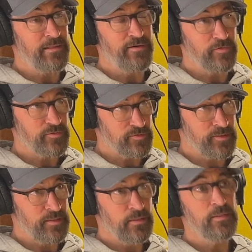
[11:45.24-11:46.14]
levels,
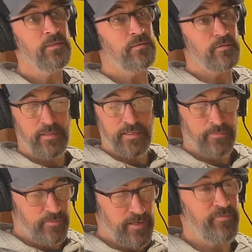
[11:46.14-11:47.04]

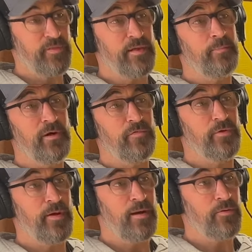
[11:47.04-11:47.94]
then everything above the
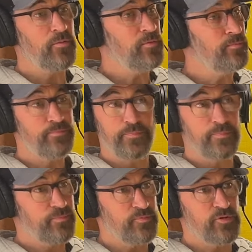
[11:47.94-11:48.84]
ground will
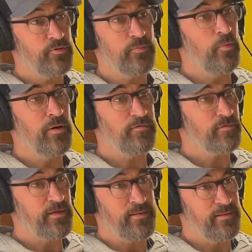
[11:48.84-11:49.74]
do wonderfully.